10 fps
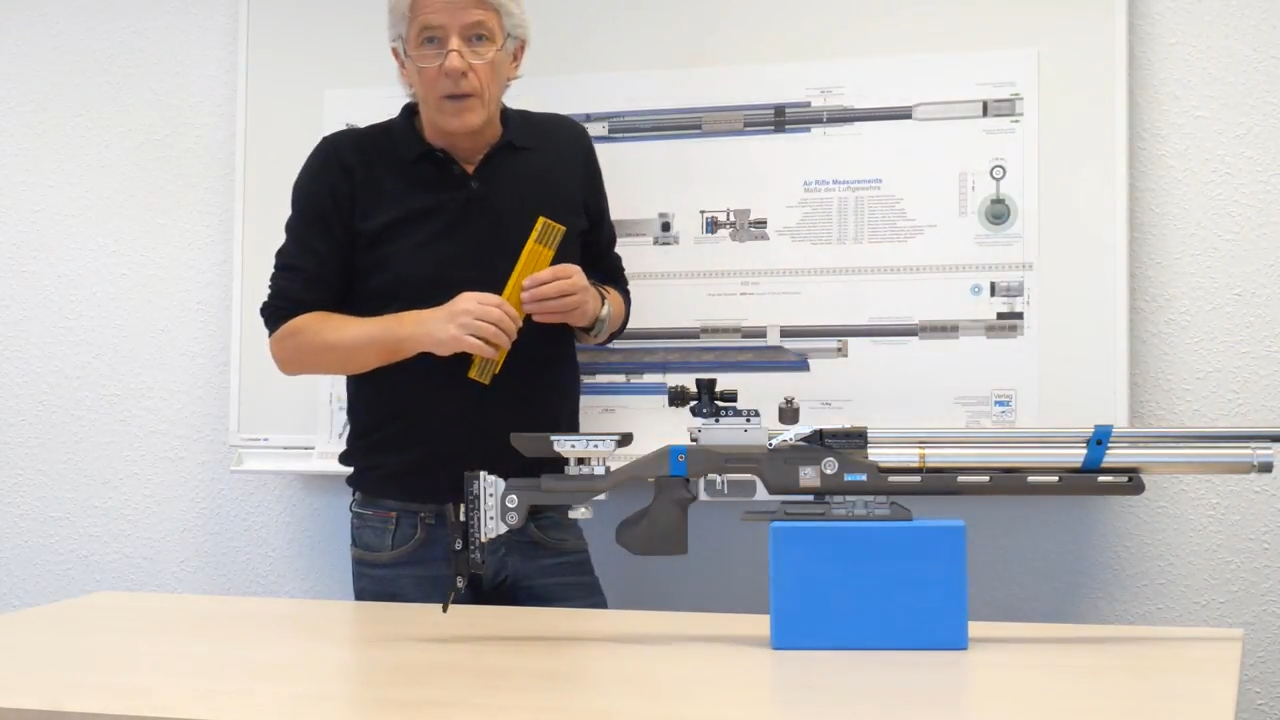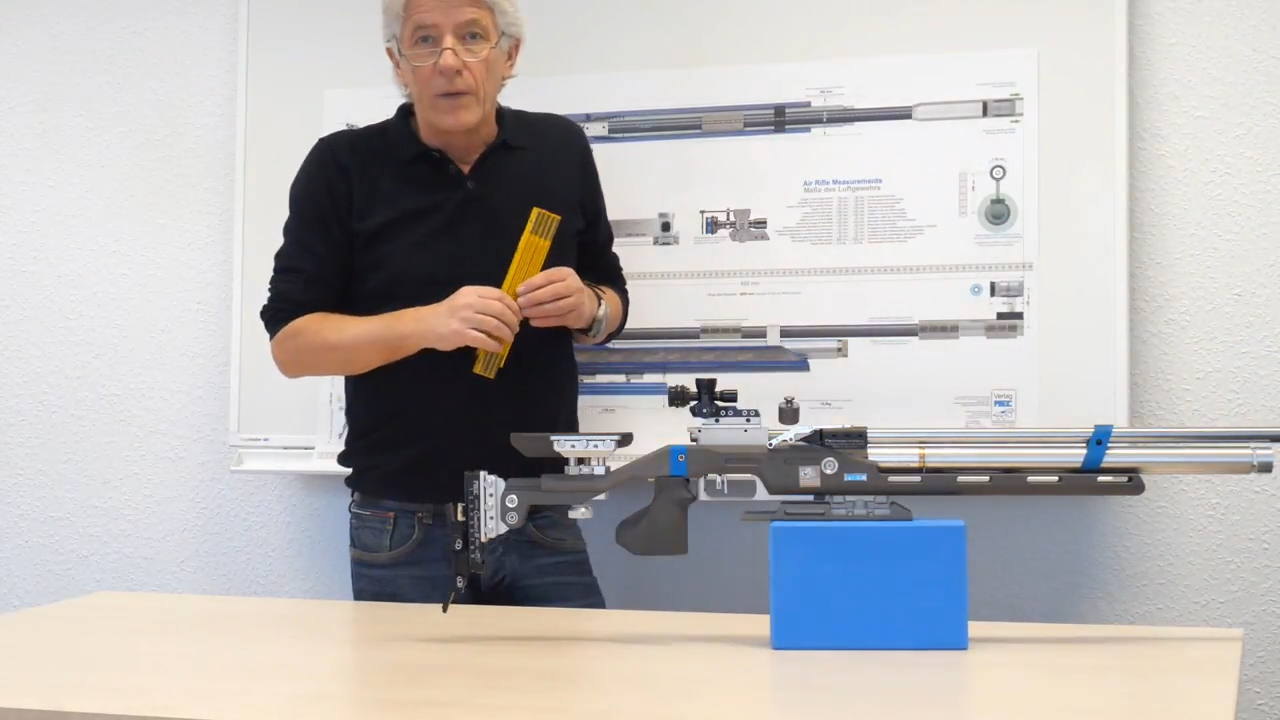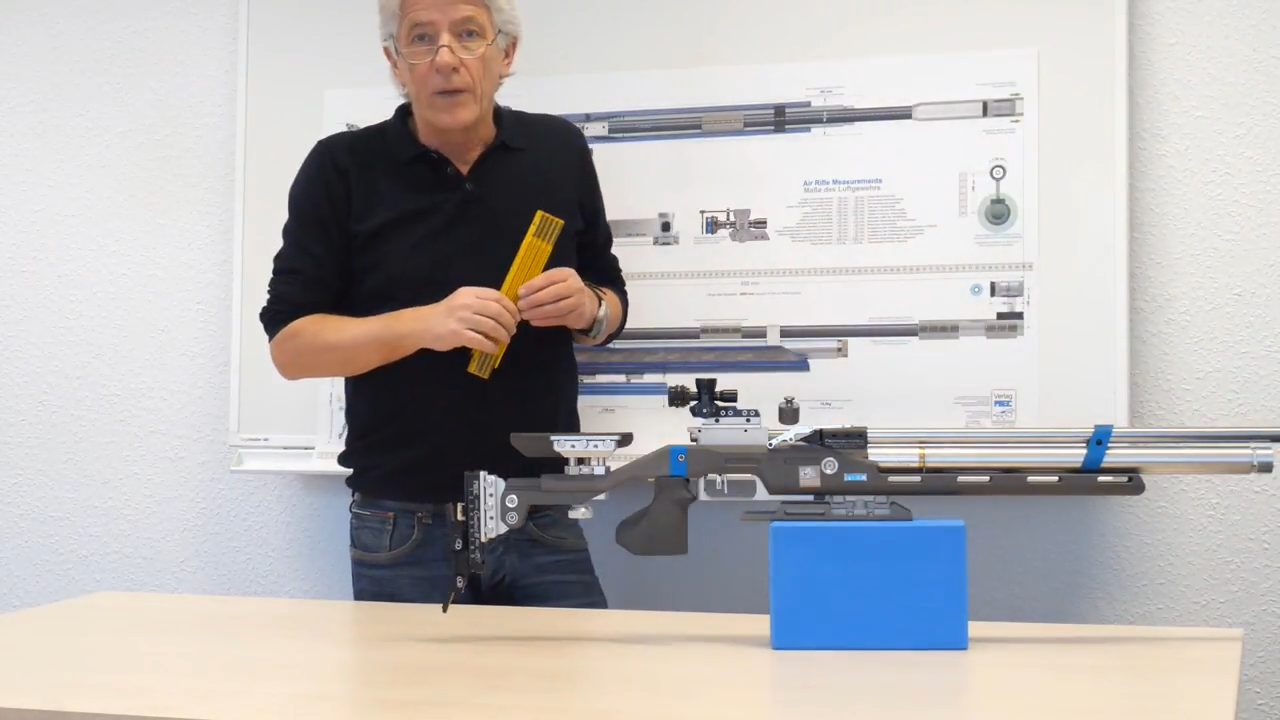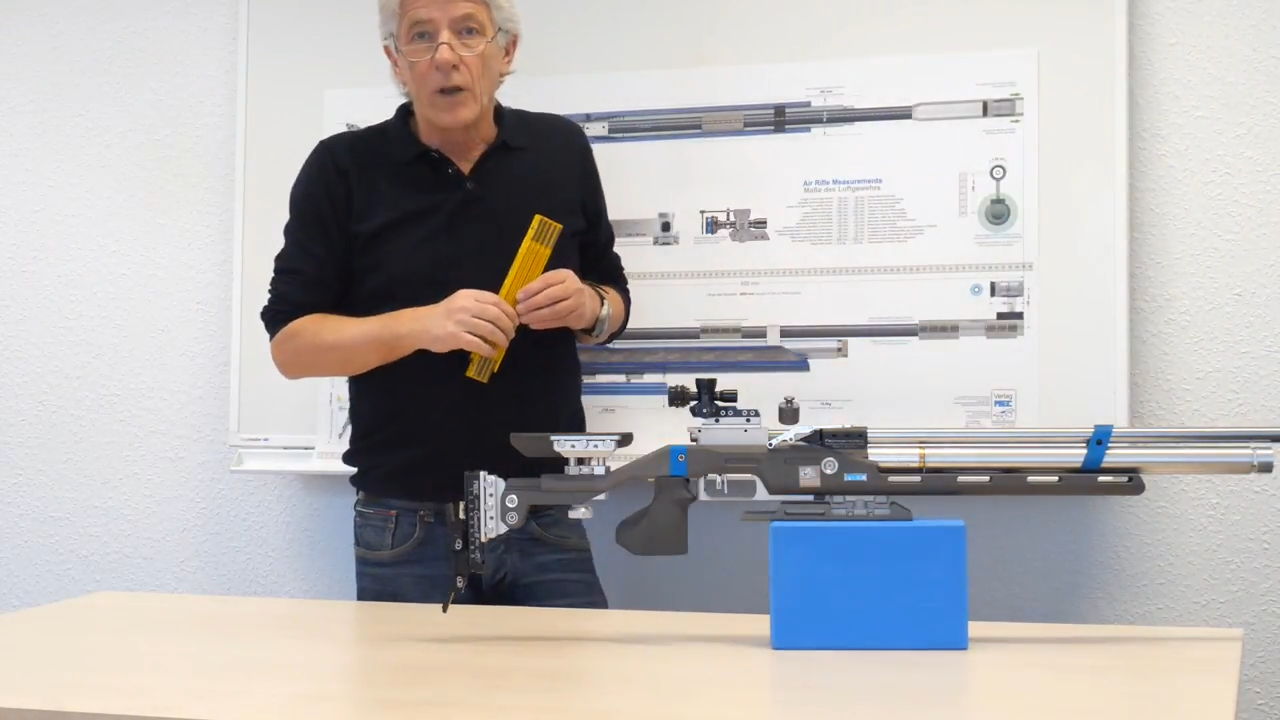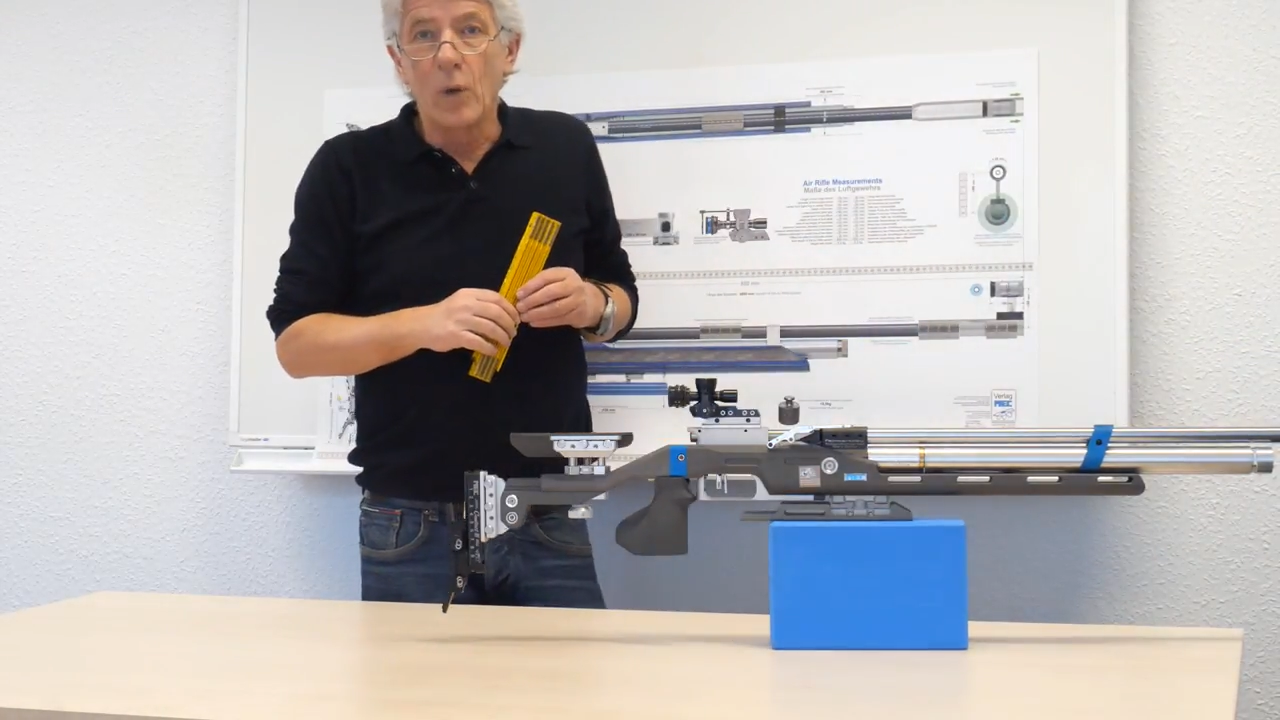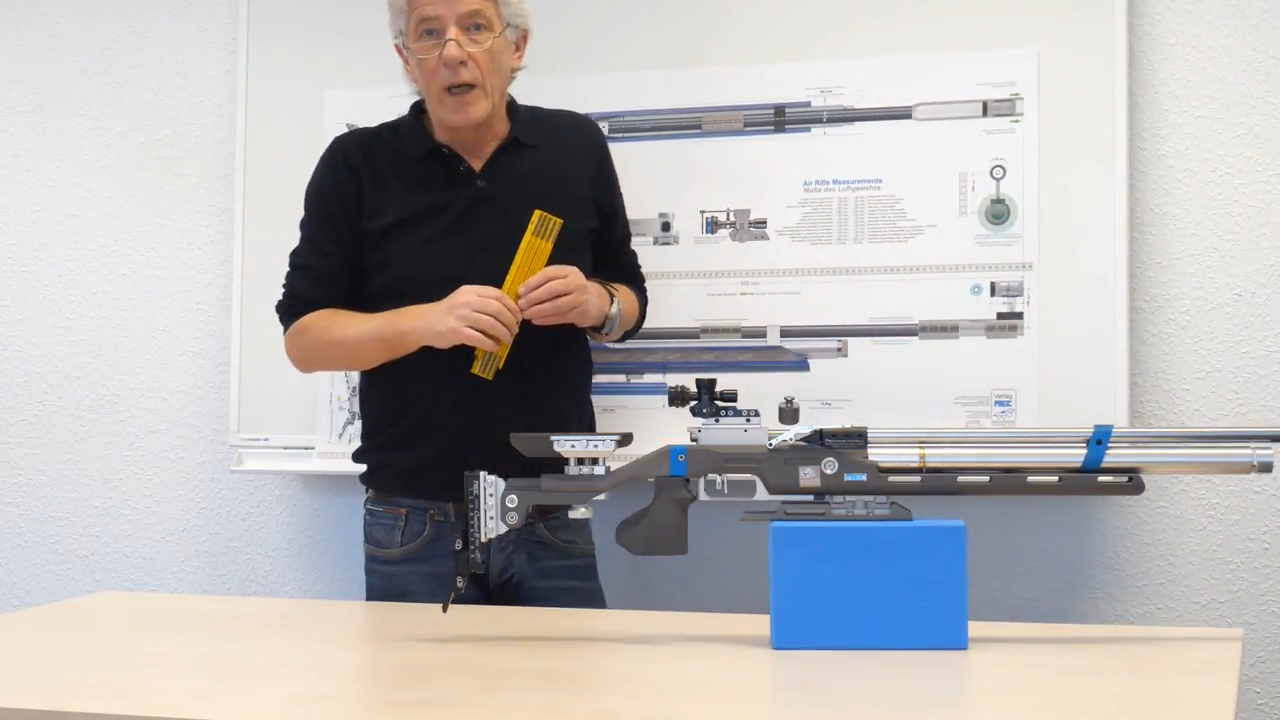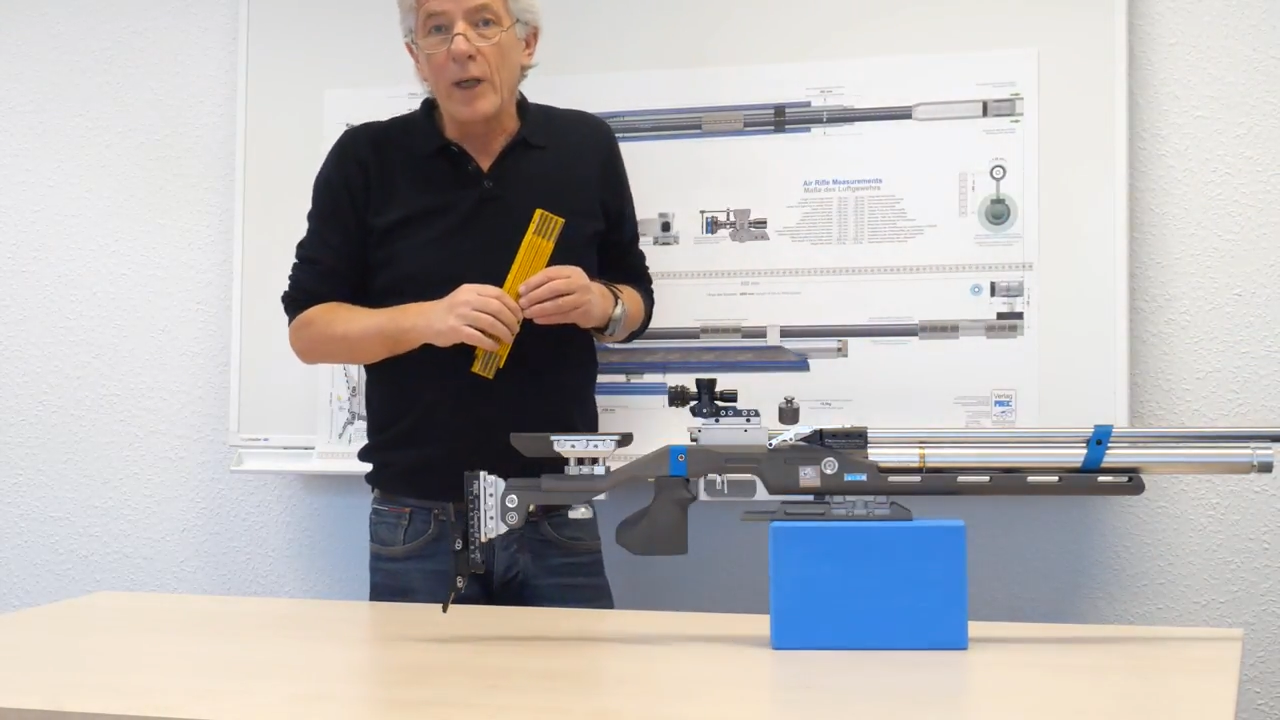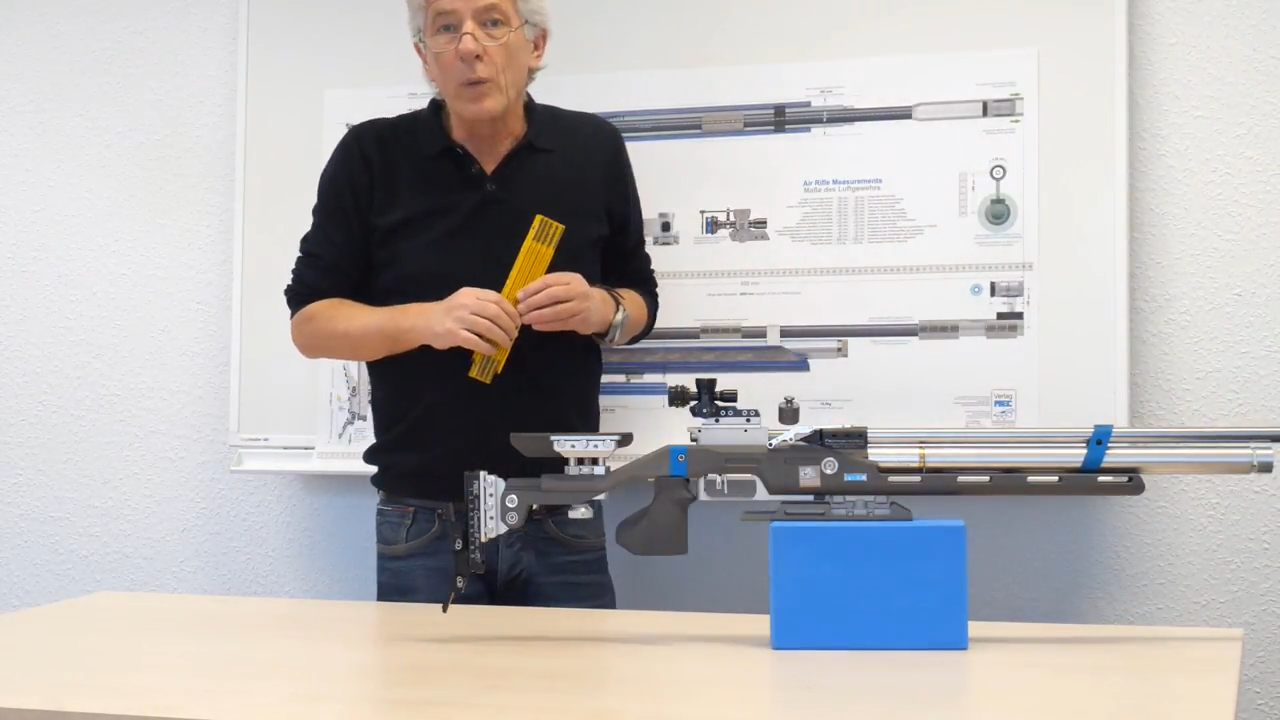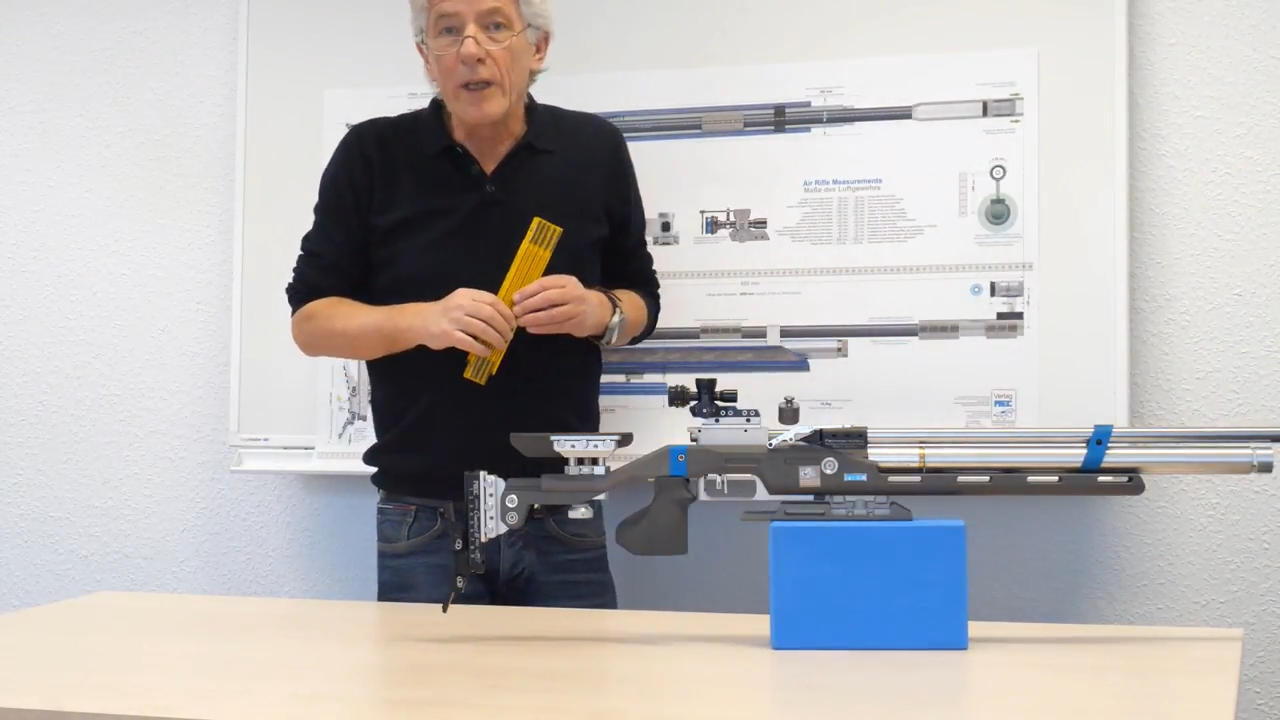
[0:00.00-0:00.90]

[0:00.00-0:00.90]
So when